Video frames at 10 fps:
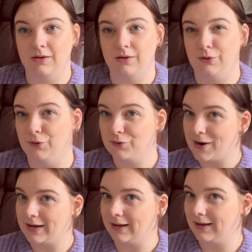your
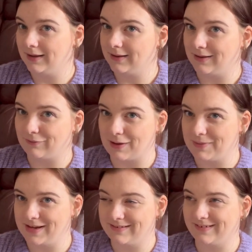credit, if that
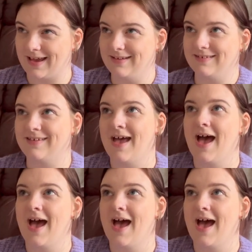makes sense.